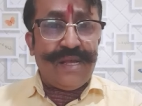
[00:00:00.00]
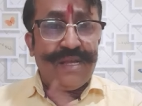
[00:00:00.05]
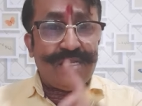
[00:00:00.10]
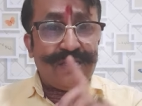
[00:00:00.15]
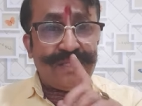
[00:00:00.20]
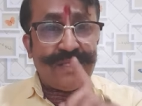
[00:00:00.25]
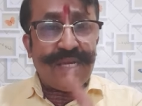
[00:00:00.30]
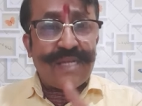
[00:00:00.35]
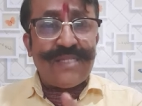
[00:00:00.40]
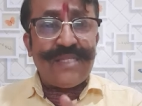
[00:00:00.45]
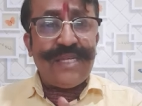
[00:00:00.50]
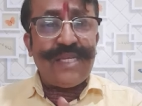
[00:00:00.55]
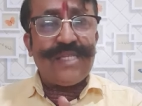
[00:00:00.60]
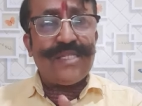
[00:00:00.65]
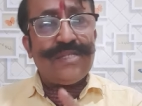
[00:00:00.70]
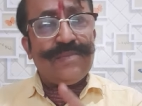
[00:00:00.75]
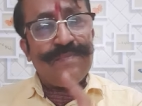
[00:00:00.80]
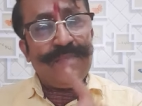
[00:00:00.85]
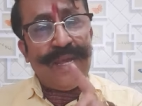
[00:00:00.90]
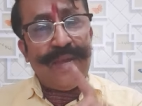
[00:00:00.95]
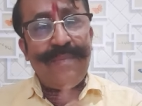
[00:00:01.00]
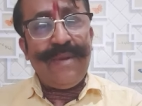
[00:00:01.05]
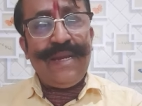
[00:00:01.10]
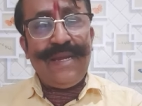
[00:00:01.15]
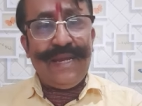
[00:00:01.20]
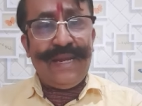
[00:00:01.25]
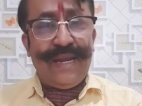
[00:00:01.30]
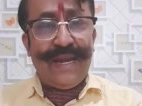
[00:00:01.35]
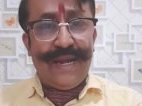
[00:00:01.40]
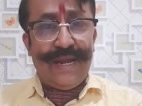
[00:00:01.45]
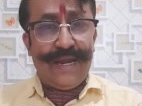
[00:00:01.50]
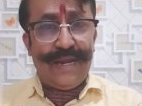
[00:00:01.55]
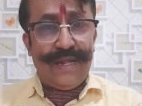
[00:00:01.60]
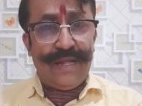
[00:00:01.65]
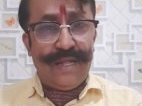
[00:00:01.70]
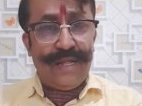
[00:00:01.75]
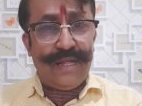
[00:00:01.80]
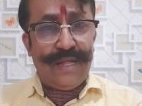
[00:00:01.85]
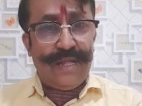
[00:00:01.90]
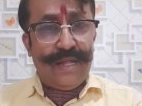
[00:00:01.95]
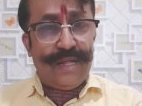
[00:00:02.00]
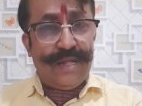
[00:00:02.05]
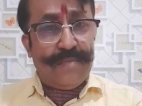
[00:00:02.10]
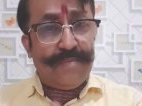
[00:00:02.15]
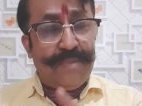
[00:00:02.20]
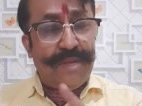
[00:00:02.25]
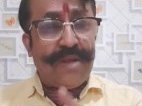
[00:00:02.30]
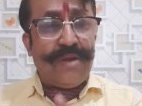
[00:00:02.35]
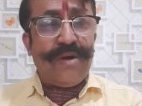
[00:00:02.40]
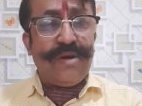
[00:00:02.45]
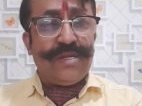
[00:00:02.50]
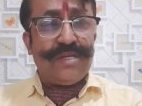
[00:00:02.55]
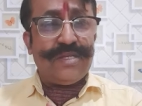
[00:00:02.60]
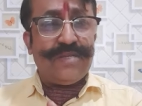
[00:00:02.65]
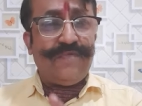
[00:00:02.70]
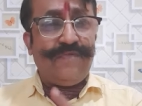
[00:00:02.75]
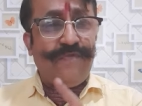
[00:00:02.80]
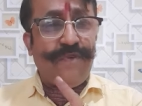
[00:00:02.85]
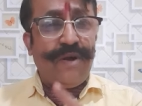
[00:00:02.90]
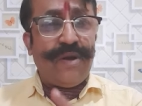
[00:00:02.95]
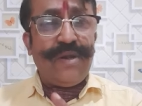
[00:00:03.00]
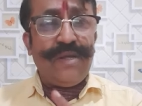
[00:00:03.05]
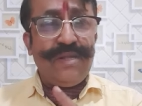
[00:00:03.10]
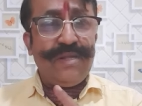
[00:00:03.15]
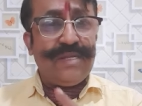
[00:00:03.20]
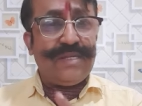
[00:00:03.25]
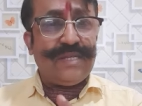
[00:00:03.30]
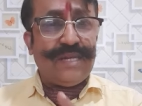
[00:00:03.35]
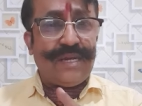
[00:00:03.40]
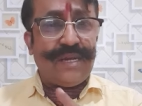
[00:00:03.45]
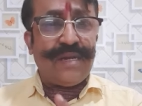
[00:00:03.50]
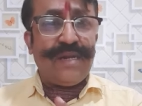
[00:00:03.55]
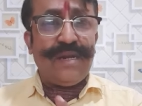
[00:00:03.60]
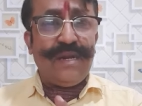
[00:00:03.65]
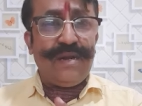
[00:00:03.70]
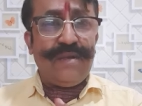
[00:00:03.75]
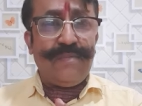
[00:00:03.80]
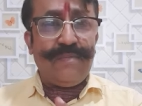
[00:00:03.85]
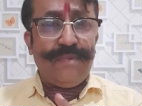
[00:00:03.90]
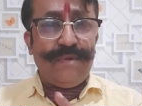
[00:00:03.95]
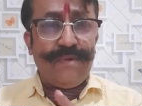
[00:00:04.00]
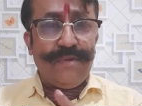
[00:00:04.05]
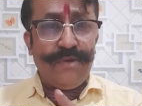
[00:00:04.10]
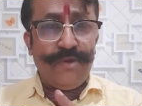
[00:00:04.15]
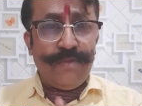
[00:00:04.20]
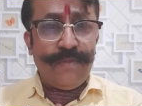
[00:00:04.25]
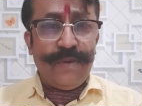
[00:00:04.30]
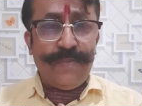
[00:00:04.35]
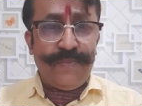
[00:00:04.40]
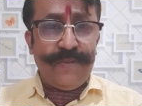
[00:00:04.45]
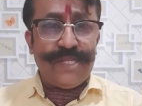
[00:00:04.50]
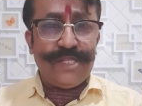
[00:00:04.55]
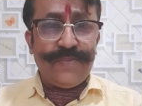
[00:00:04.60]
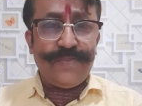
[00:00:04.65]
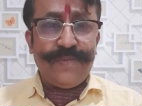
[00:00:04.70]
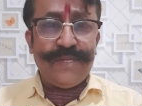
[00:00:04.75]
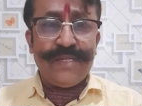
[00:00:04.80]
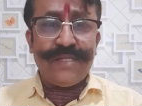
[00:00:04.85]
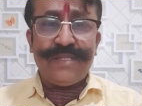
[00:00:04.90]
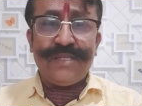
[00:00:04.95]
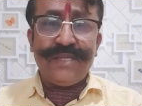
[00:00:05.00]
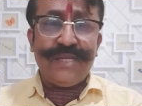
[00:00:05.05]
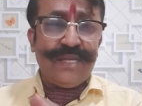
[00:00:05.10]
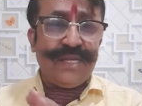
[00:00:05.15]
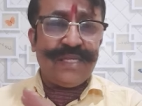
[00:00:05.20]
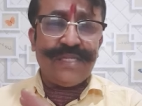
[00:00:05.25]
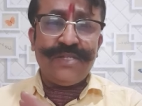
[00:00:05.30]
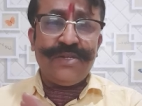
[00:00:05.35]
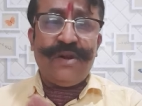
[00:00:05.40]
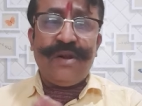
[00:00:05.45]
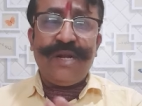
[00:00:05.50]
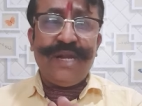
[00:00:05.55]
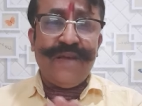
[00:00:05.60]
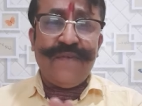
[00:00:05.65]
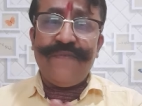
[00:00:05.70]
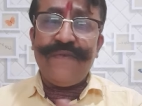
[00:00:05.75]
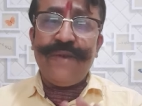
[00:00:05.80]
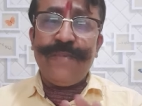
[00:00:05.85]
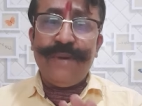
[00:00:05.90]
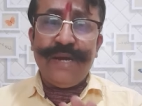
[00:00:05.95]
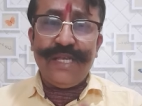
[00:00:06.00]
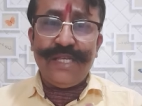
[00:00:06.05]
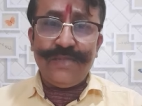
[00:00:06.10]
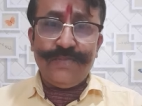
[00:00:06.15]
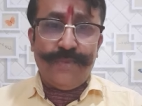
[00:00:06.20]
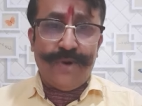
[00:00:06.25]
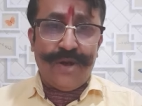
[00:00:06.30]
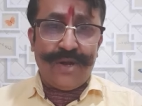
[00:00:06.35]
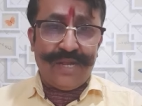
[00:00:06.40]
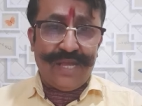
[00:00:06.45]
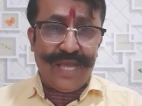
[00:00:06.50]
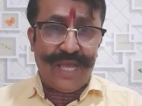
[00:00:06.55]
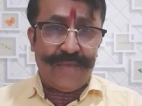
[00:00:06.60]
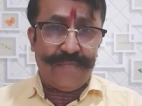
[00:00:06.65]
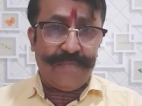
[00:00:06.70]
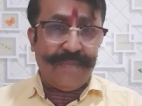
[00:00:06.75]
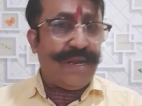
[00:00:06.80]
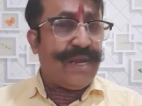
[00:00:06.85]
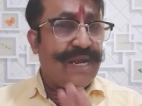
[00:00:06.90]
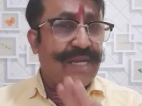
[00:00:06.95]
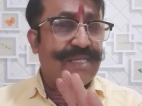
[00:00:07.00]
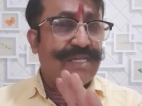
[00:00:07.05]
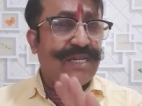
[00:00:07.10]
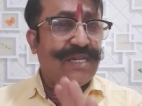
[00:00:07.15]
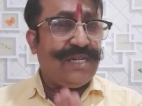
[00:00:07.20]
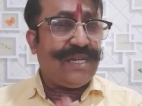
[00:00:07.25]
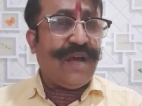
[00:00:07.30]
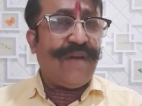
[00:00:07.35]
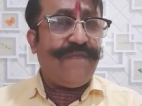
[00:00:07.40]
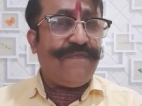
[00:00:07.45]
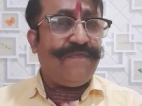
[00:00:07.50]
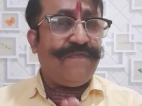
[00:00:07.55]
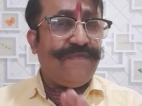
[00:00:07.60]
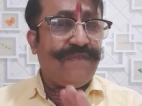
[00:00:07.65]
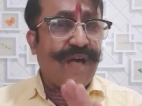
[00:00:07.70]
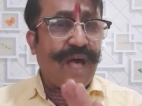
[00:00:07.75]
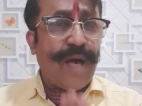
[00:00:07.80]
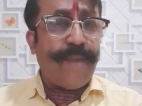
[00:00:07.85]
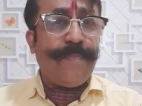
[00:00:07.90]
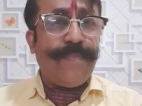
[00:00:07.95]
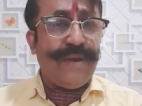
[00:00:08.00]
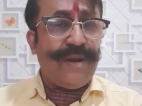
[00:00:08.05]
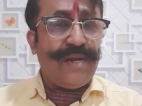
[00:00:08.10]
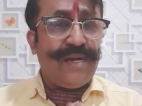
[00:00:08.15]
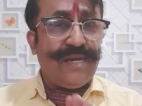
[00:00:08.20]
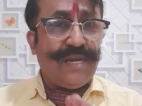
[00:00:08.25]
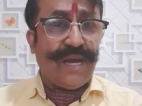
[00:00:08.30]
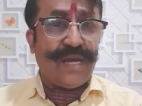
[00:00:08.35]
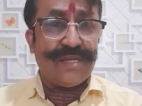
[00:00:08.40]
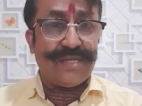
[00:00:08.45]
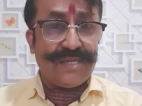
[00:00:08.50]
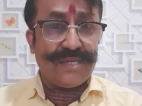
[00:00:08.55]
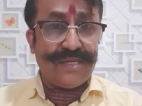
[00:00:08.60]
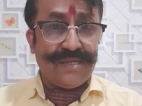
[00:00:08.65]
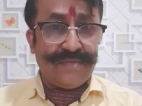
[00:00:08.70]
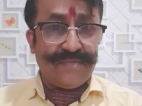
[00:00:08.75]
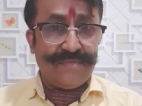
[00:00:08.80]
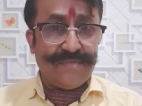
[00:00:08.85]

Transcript: Success may be delayed because following these eternal human principles is not everybody's ball game. It's a tough uphill task.